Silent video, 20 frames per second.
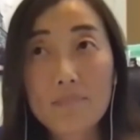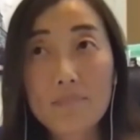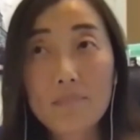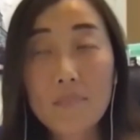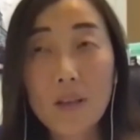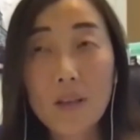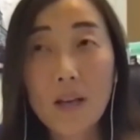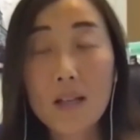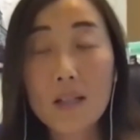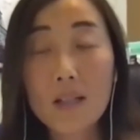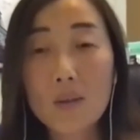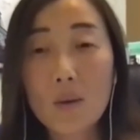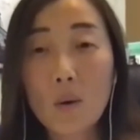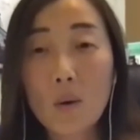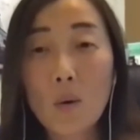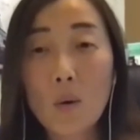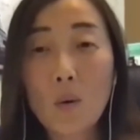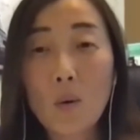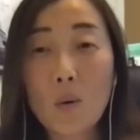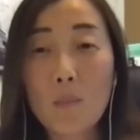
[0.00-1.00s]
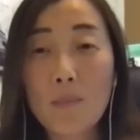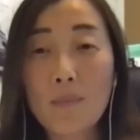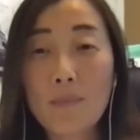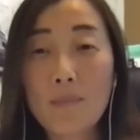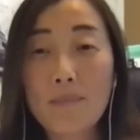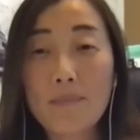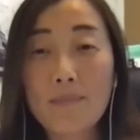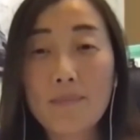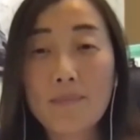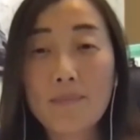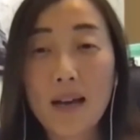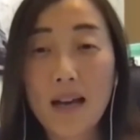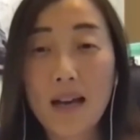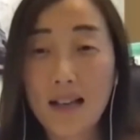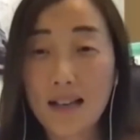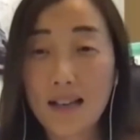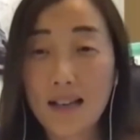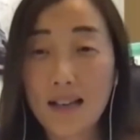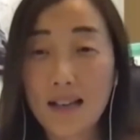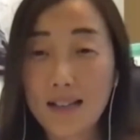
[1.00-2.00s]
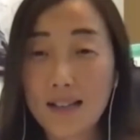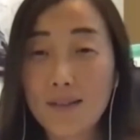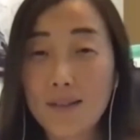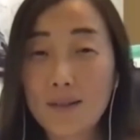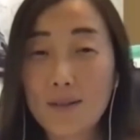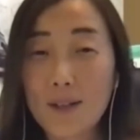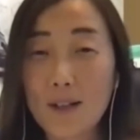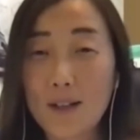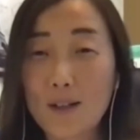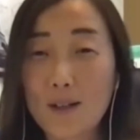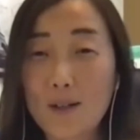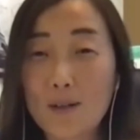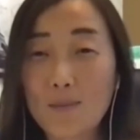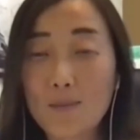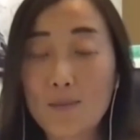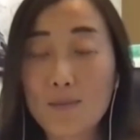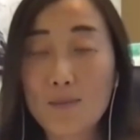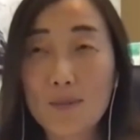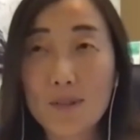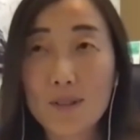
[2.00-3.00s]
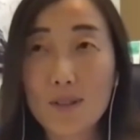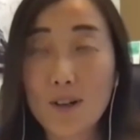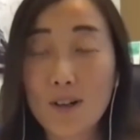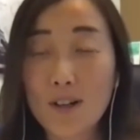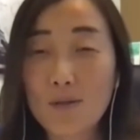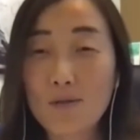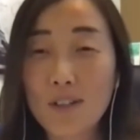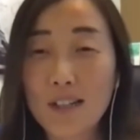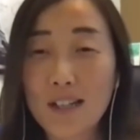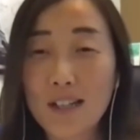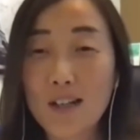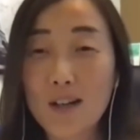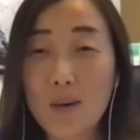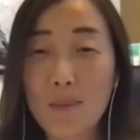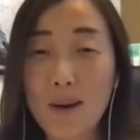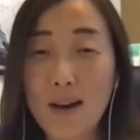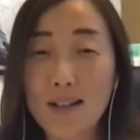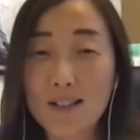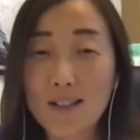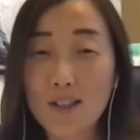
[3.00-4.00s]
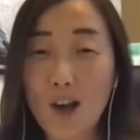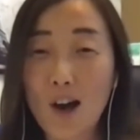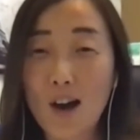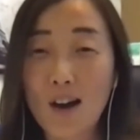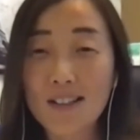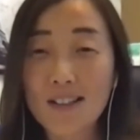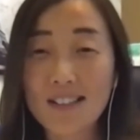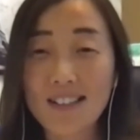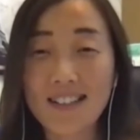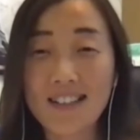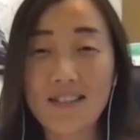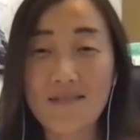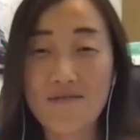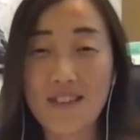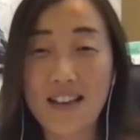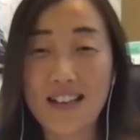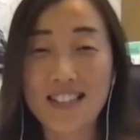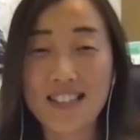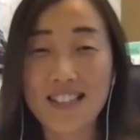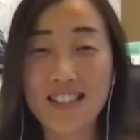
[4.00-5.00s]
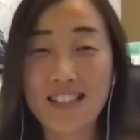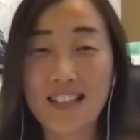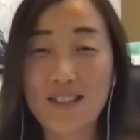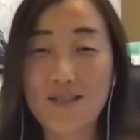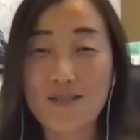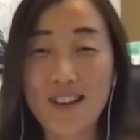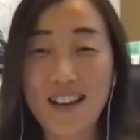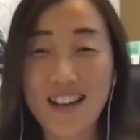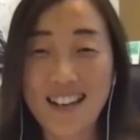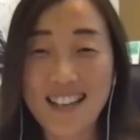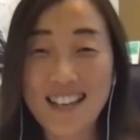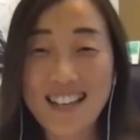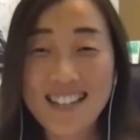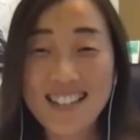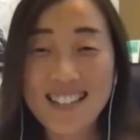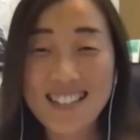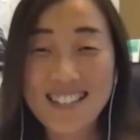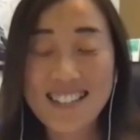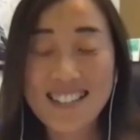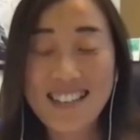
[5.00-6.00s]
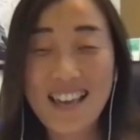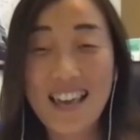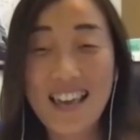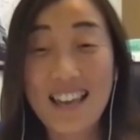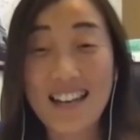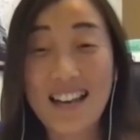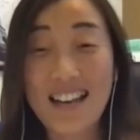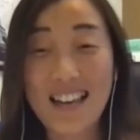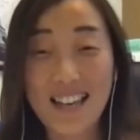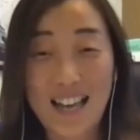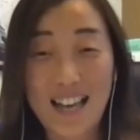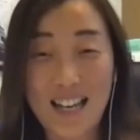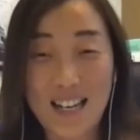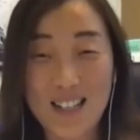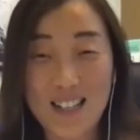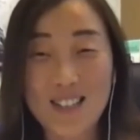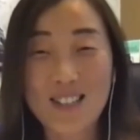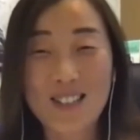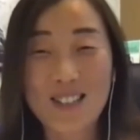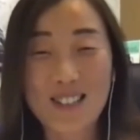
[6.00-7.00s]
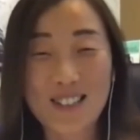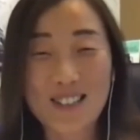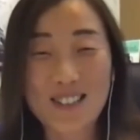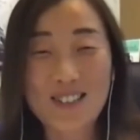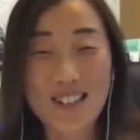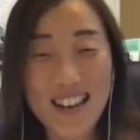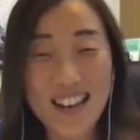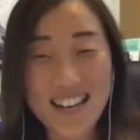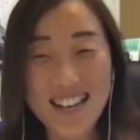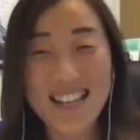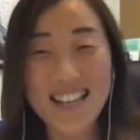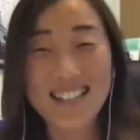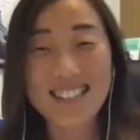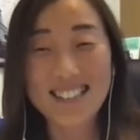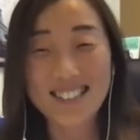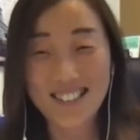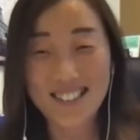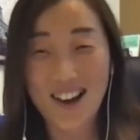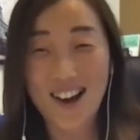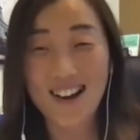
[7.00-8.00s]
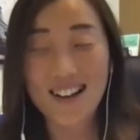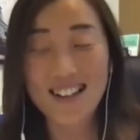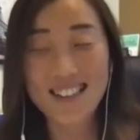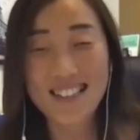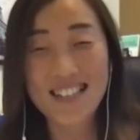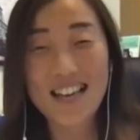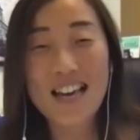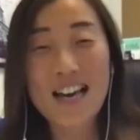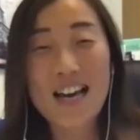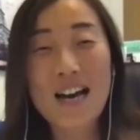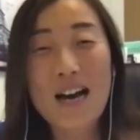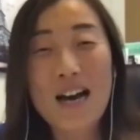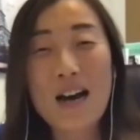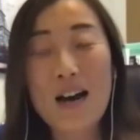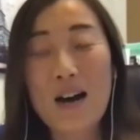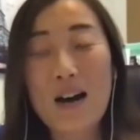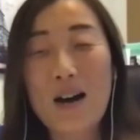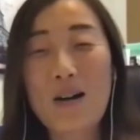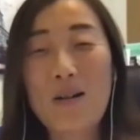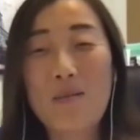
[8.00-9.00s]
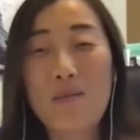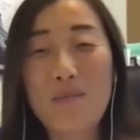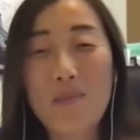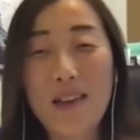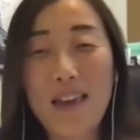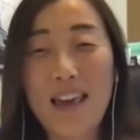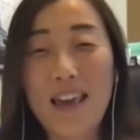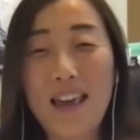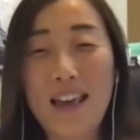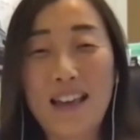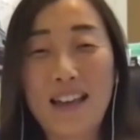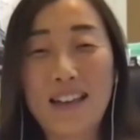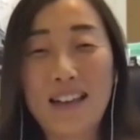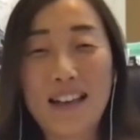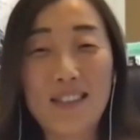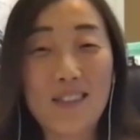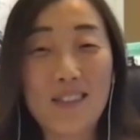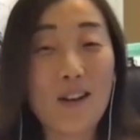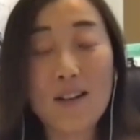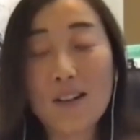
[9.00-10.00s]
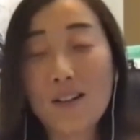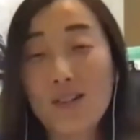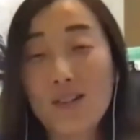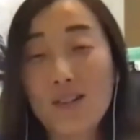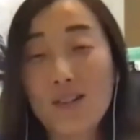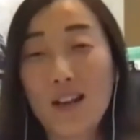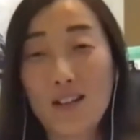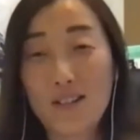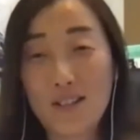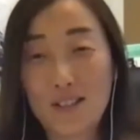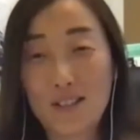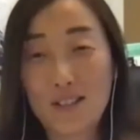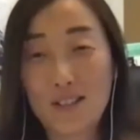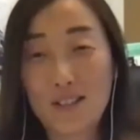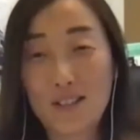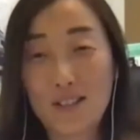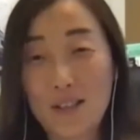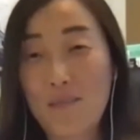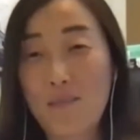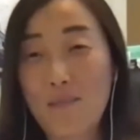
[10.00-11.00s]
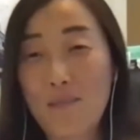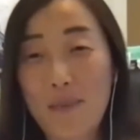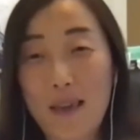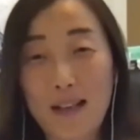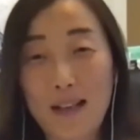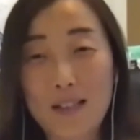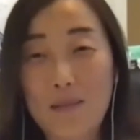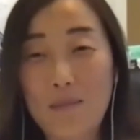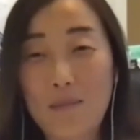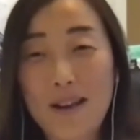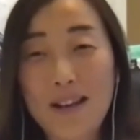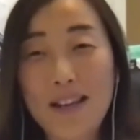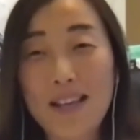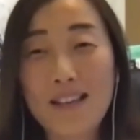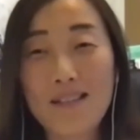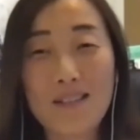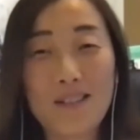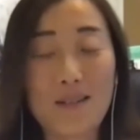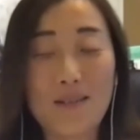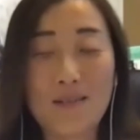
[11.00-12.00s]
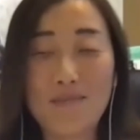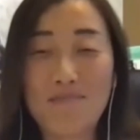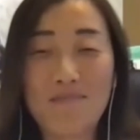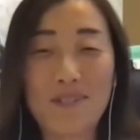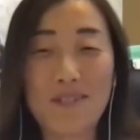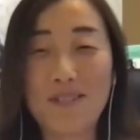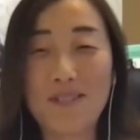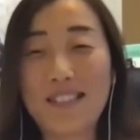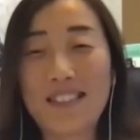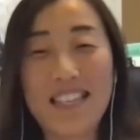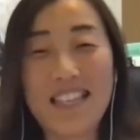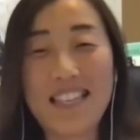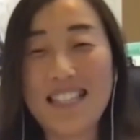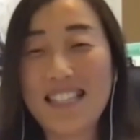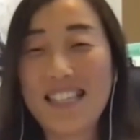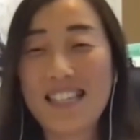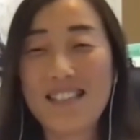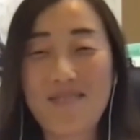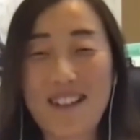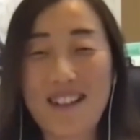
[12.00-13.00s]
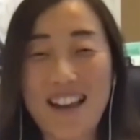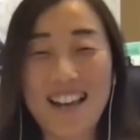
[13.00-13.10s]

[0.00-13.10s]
So I kind of started reading about stocks and investing and trading, and I got into trading stocks. And I thought, I could make some money, it's easy, right?